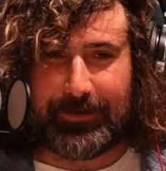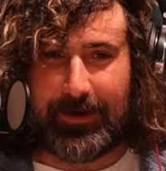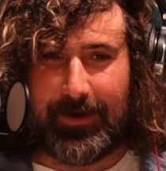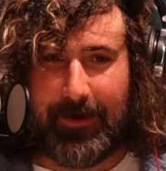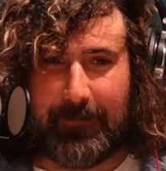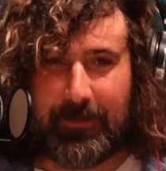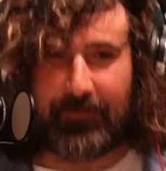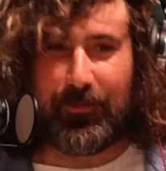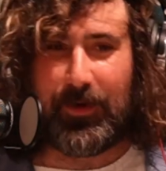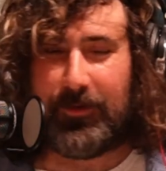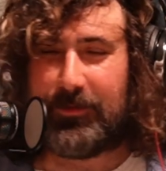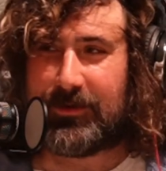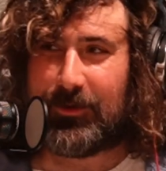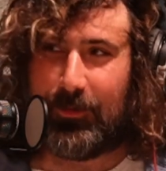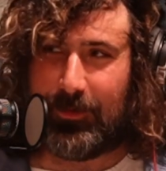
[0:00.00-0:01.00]
before it
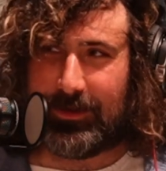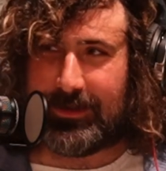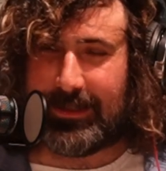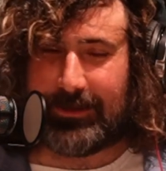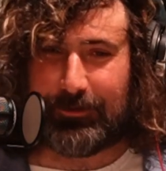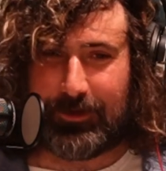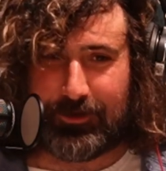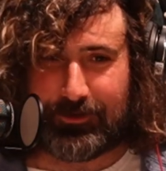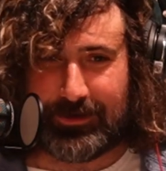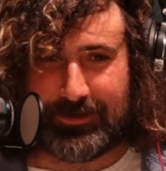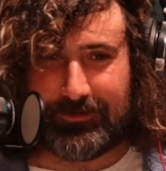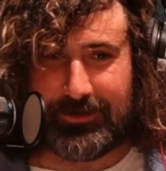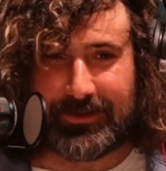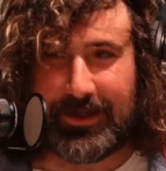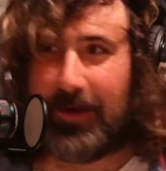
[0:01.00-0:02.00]
was cool to take grocery store
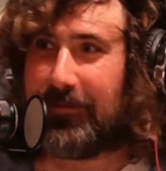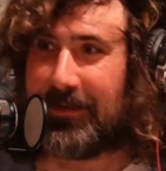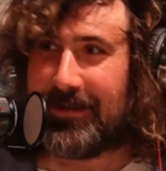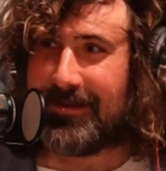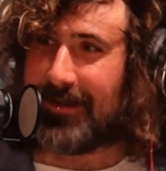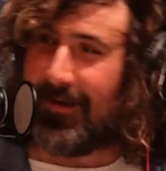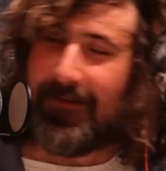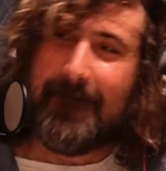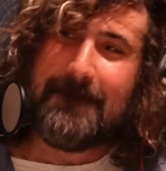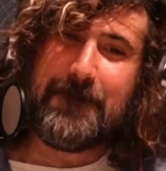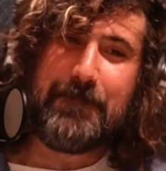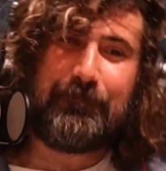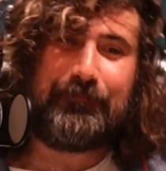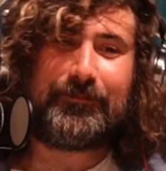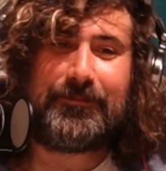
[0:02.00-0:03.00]
selfies.
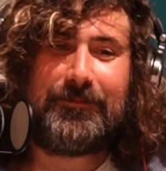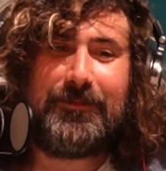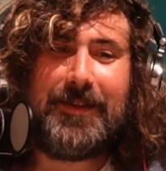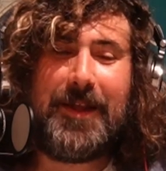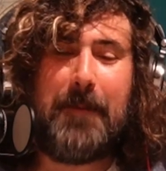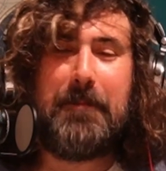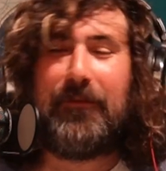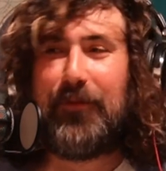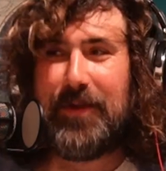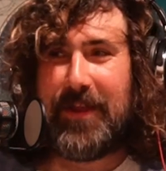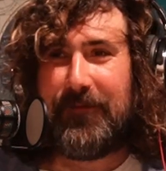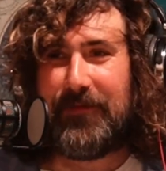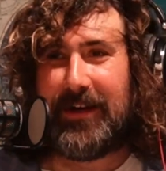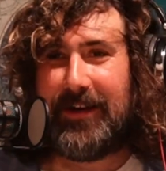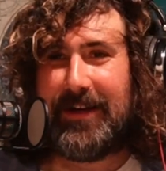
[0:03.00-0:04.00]
Before they
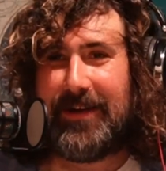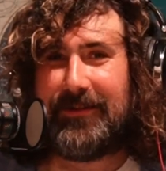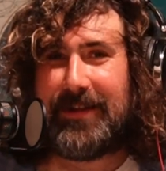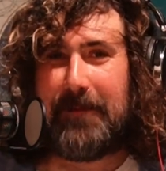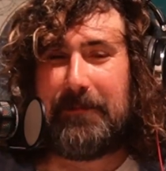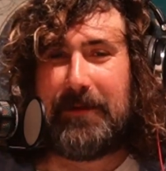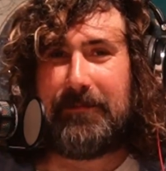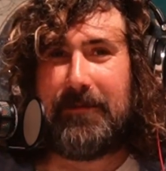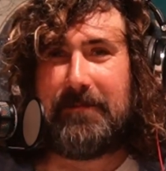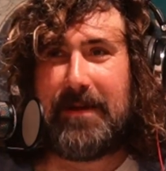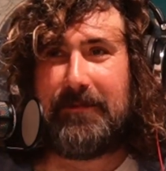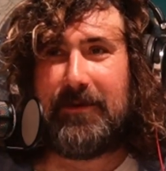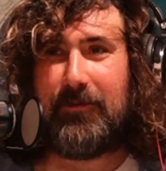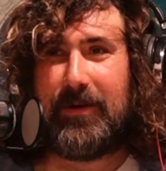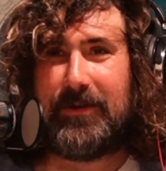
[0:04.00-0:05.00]
figured out that people maybe
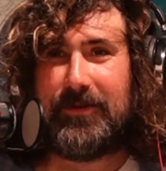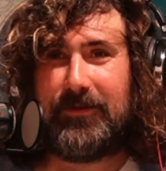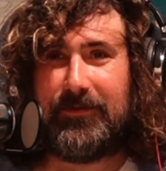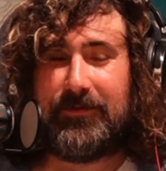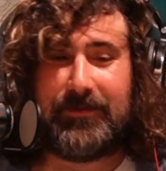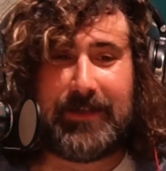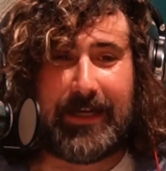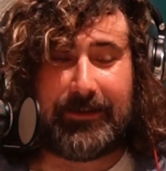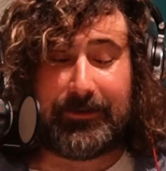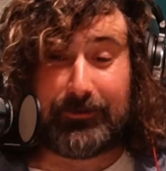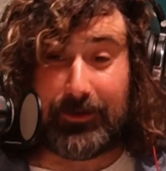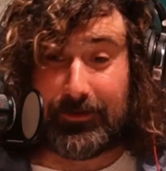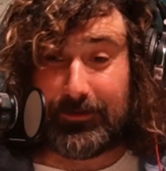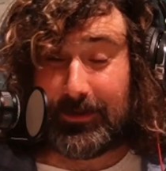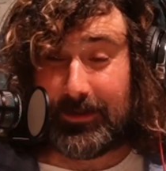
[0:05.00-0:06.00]
want to take the
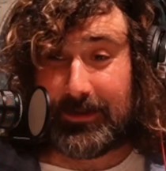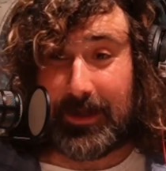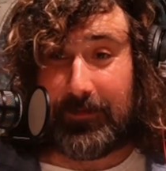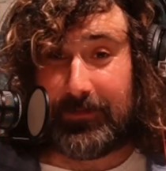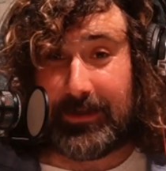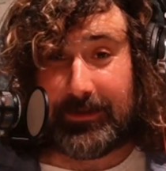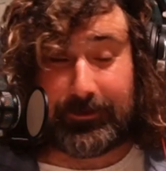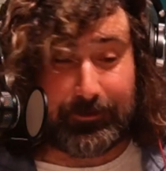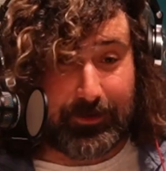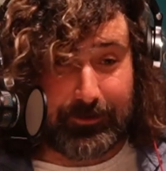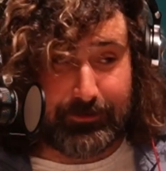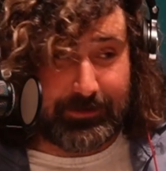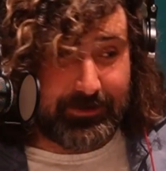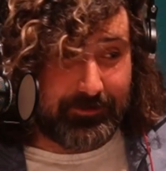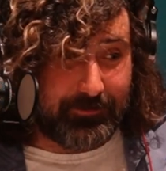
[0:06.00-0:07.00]
selfie at the
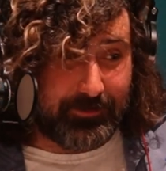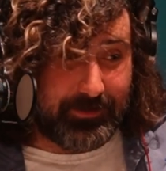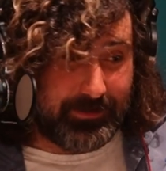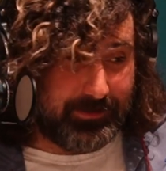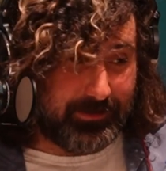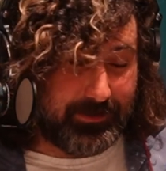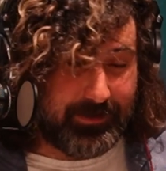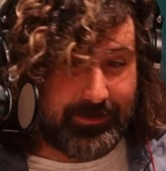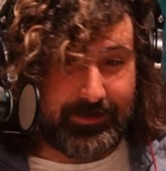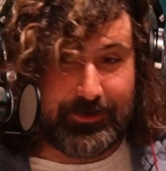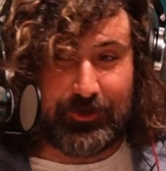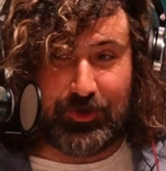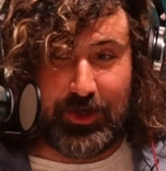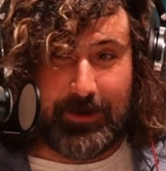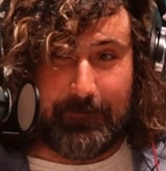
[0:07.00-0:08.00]
grocery store and the
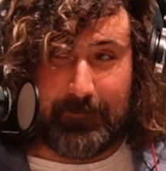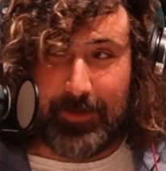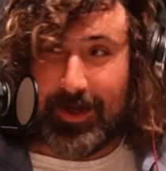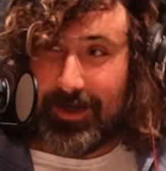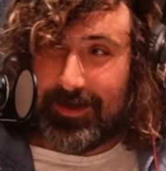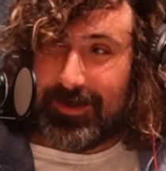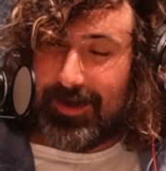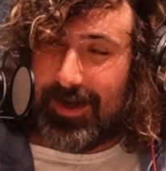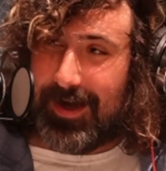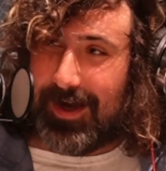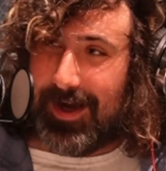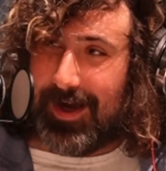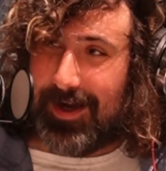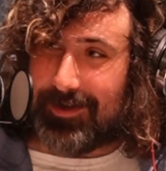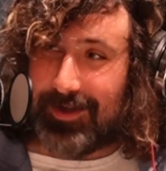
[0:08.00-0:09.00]
gym,
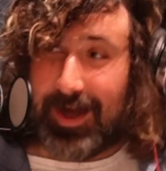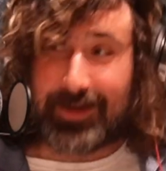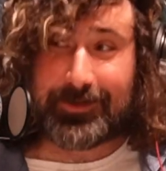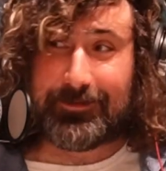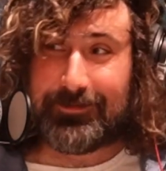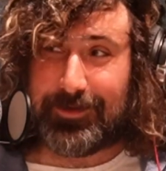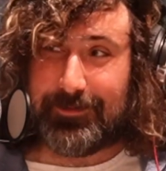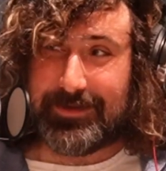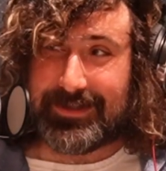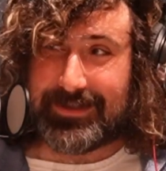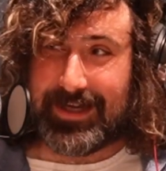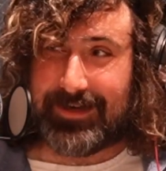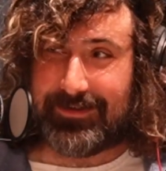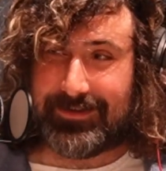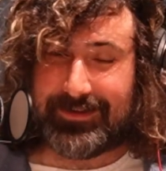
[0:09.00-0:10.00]
locker room,
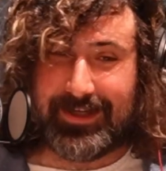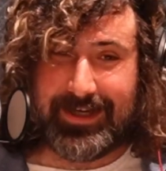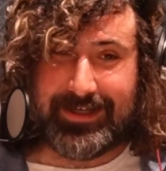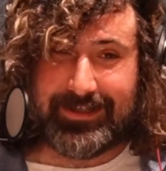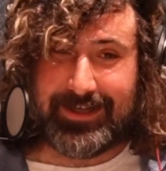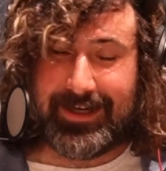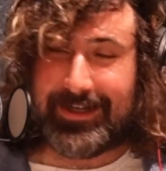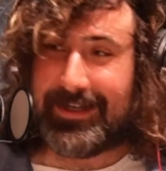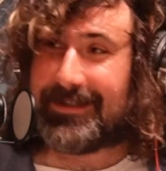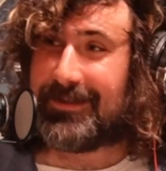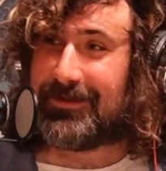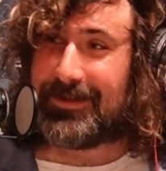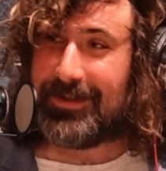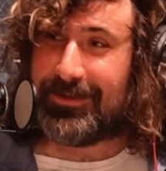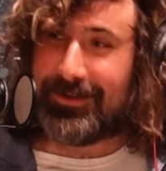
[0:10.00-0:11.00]
etc. Like, I guess I was
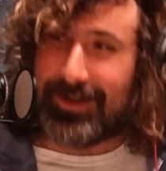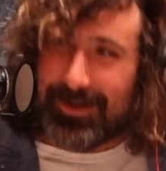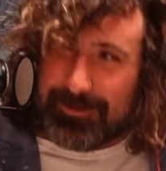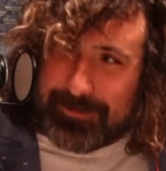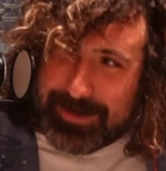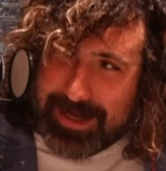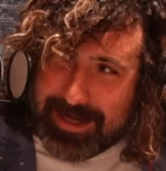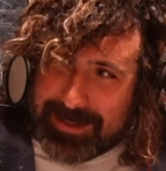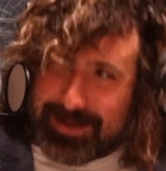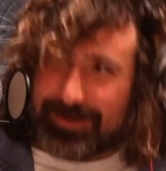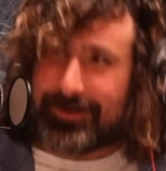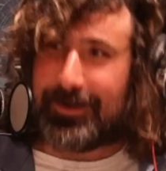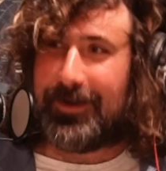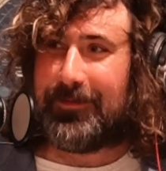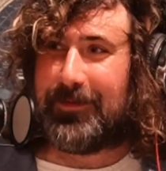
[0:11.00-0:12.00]
a little bit ahead of the
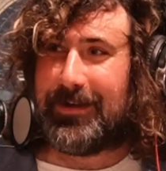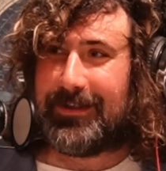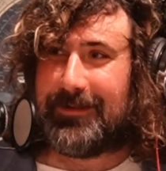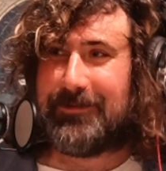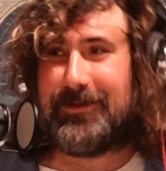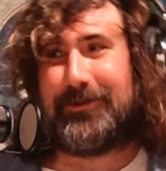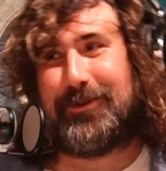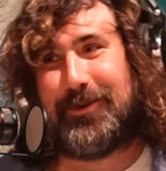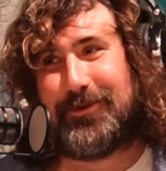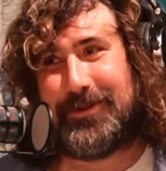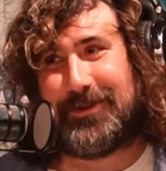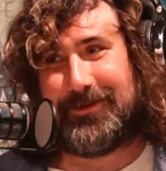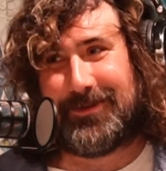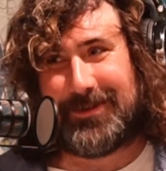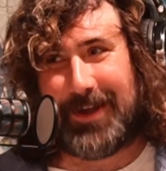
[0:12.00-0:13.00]
curve when it comes to grocery
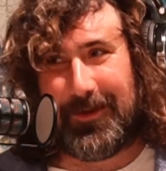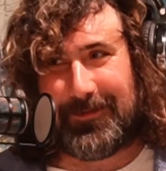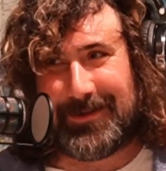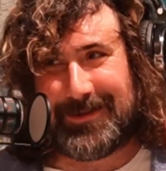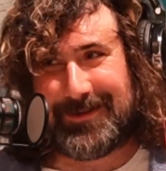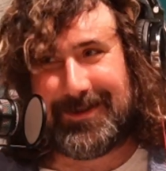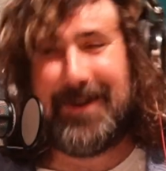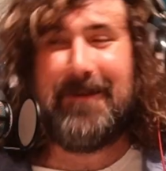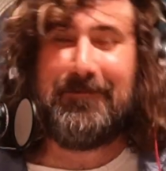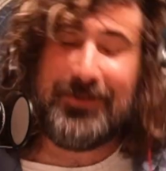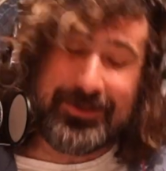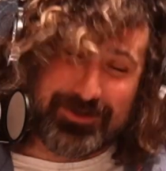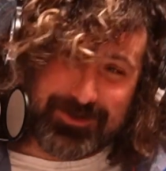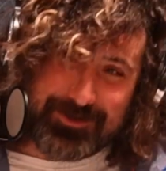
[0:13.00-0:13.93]
store selfies. Just to toot